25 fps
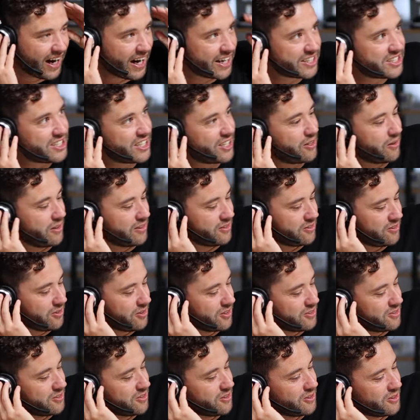R58
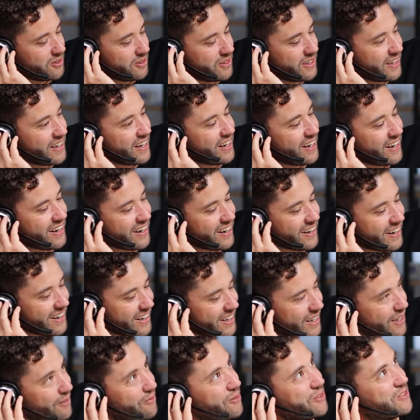Cinquantotto,
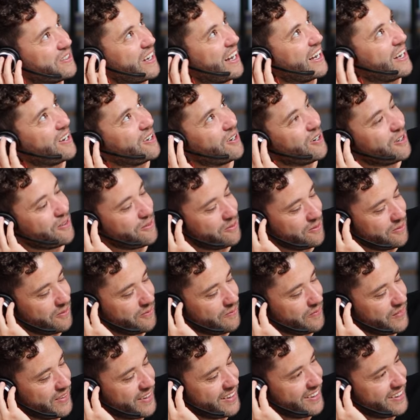cleared for takeoff.